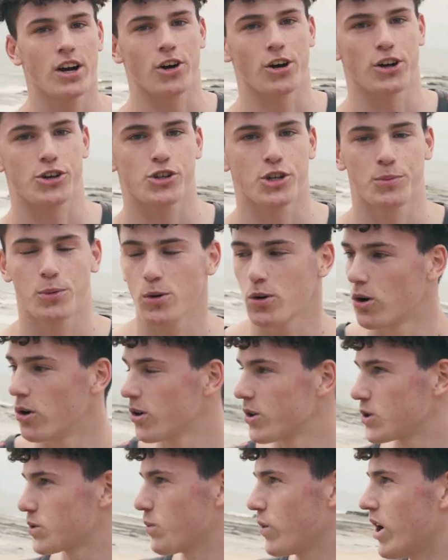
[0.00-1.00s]
Got a triple
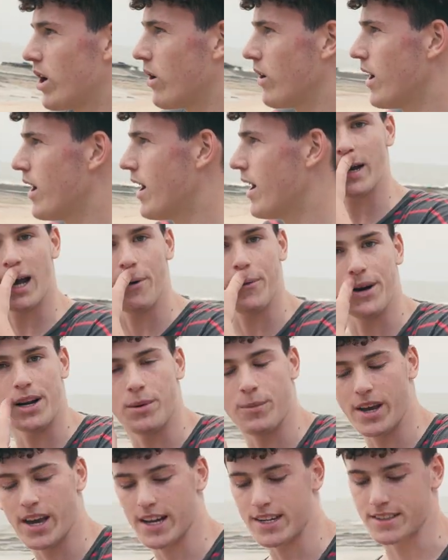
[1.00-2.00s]
cork as well. Now we're going
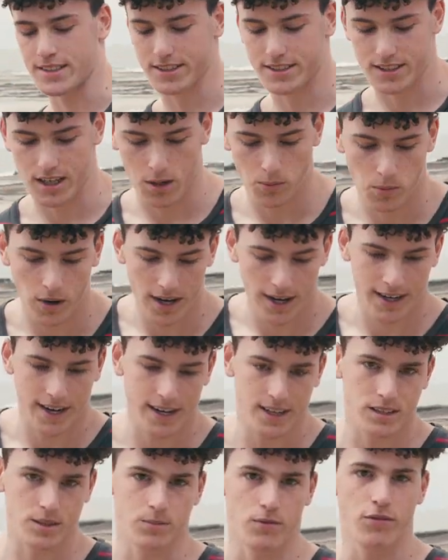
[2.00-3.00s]
to be heading to Subway,
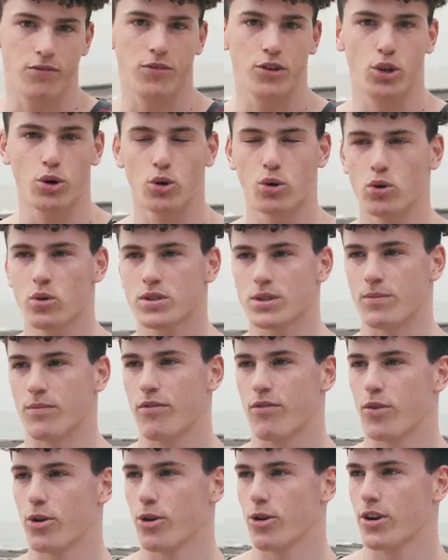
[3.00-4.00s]
getting some fuel, some
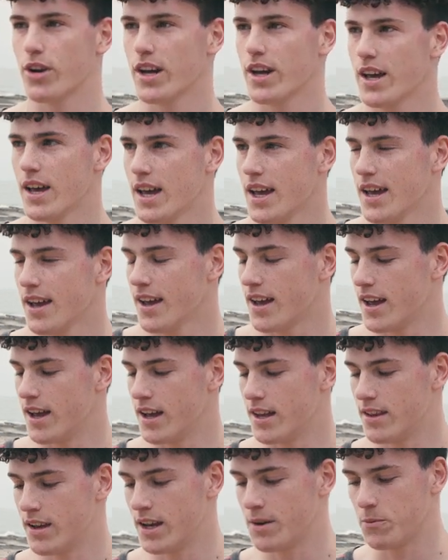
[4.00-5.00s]
food,
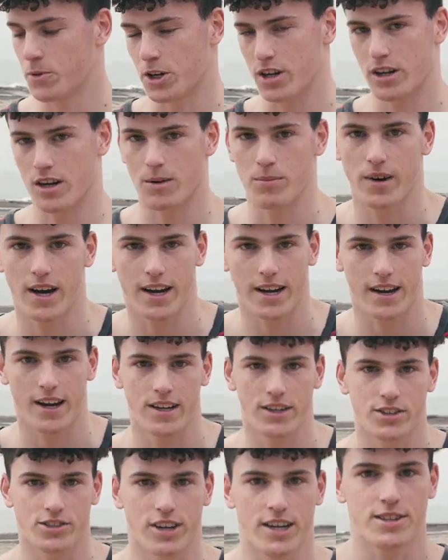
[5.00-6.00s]
and then we're going to come back
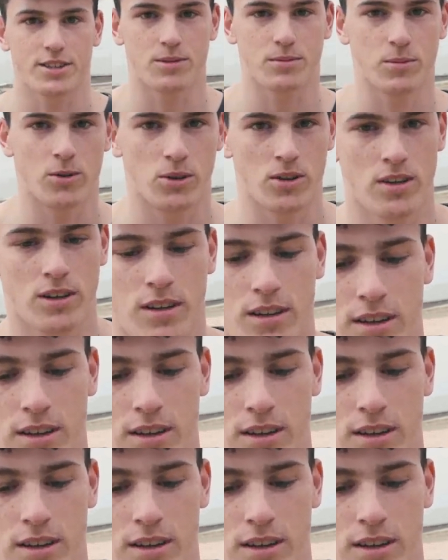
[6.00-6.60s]
out and train some more.